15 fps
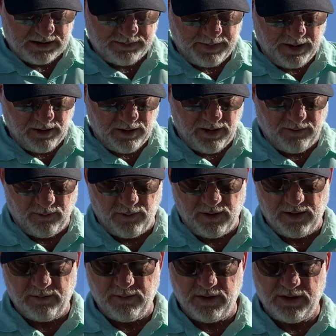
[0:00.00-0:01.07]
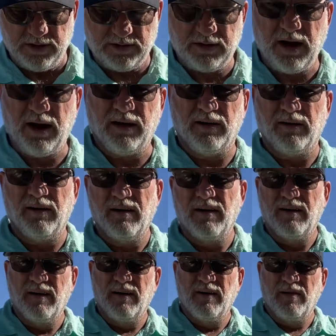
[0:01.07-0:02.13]
spill it everywhere, but just kind of
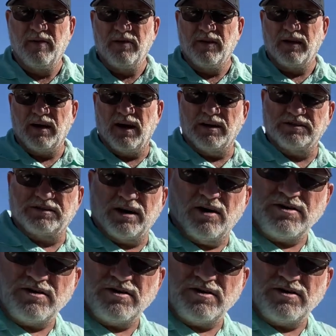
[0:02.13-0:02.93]
show